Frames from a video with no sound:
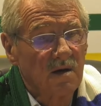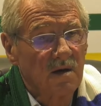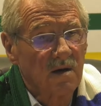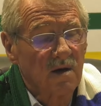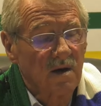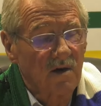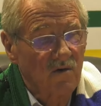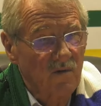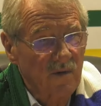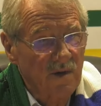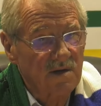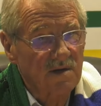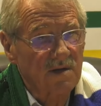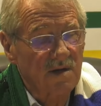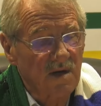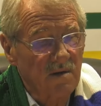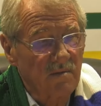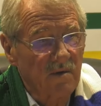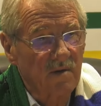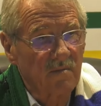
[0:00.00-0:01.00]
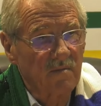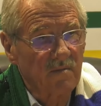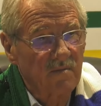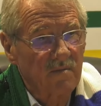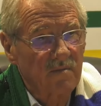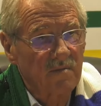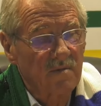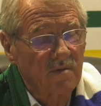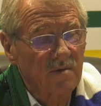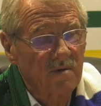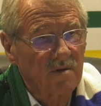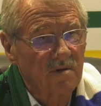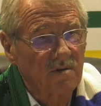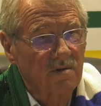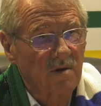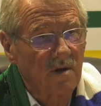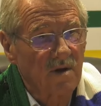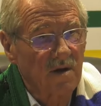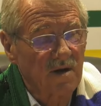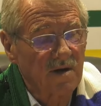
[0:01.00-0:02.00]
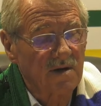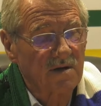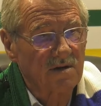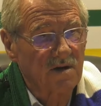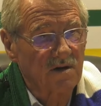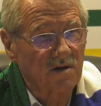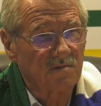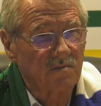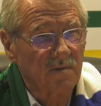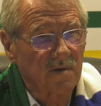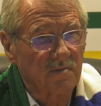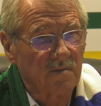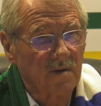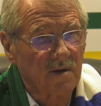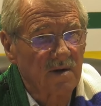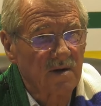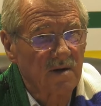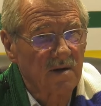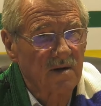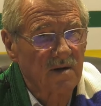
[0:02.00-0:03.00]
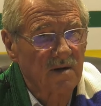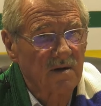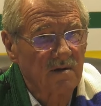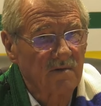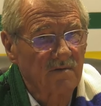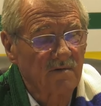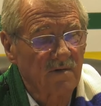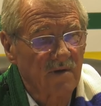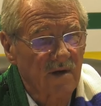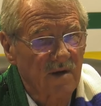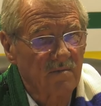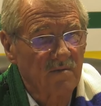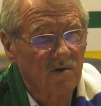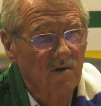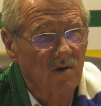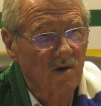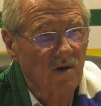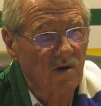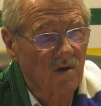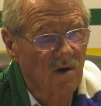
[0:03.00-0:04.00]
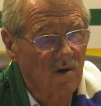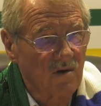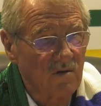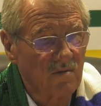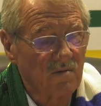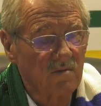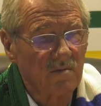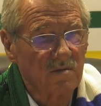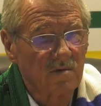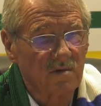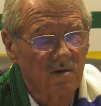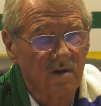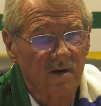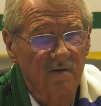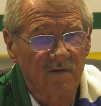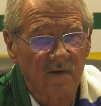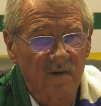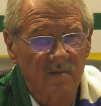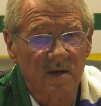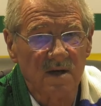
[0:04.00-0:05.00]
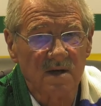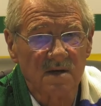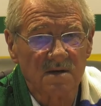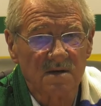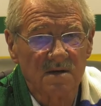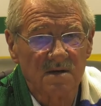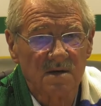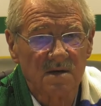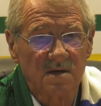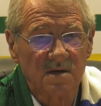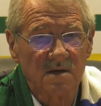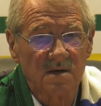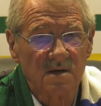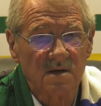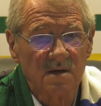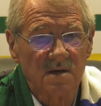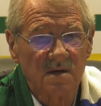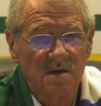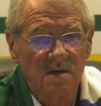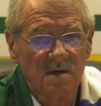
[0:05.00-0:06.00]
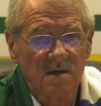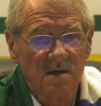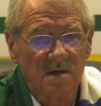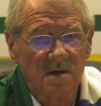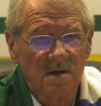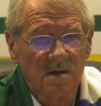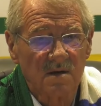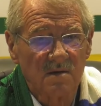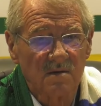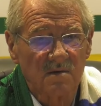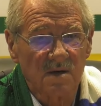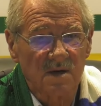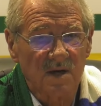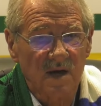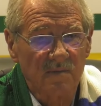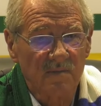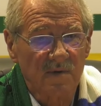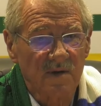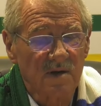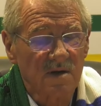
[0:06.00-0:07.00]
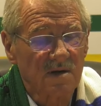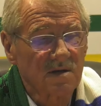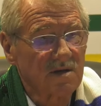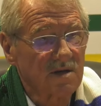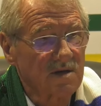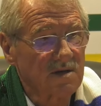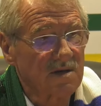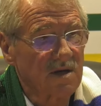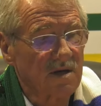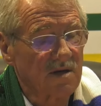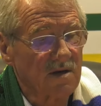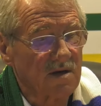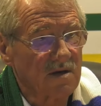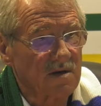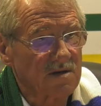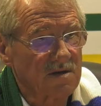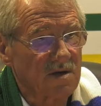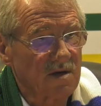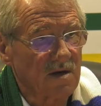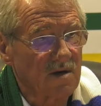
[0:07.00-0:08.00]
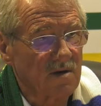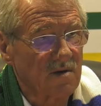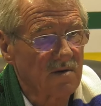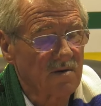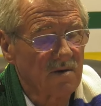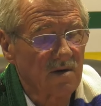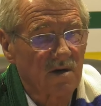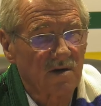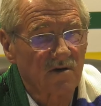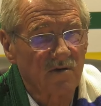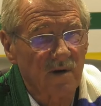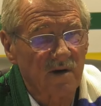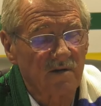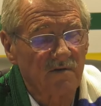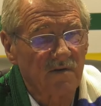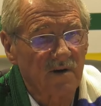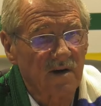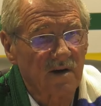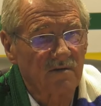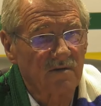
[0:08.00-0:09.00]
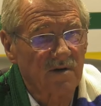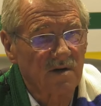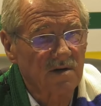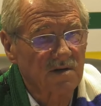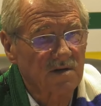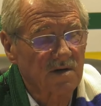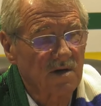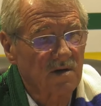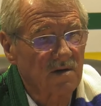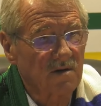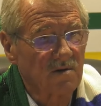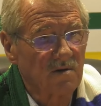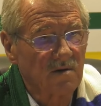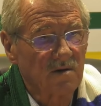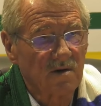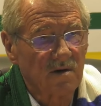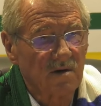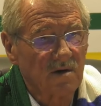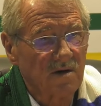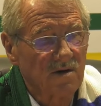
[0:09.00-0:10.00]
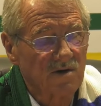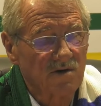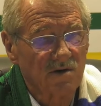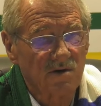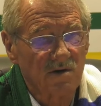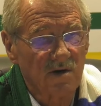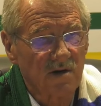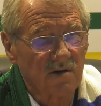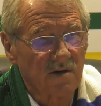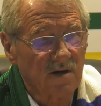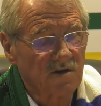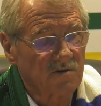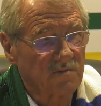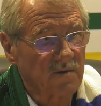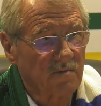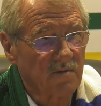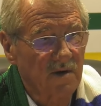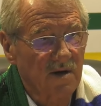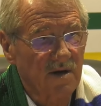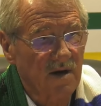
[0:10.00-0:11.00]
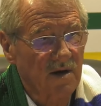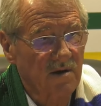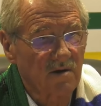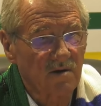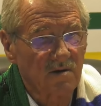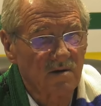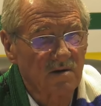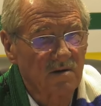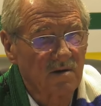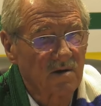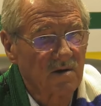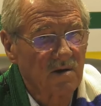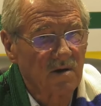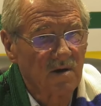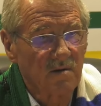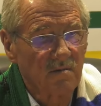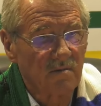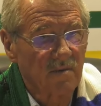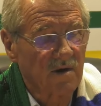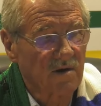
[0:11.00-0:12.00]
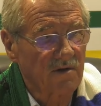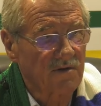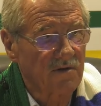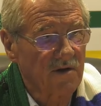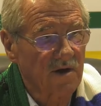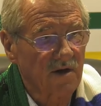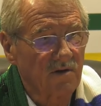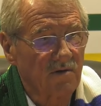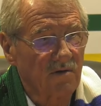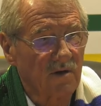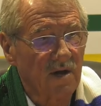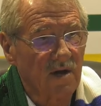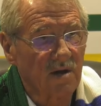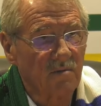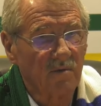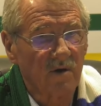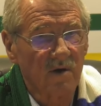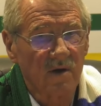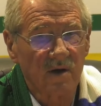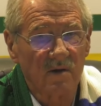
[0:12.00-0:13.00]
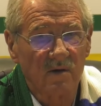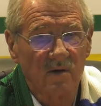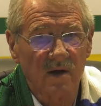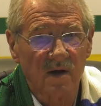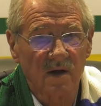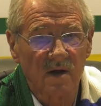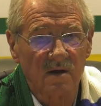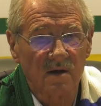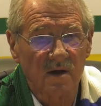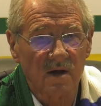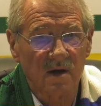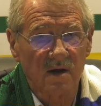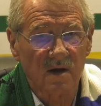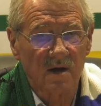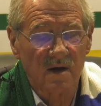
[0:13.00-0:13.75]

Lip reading: requesting him to release those people, for them to go home to their families. What happened 16 years ago, 25 years ago, surely those people cannot be a threat to anybody or anything.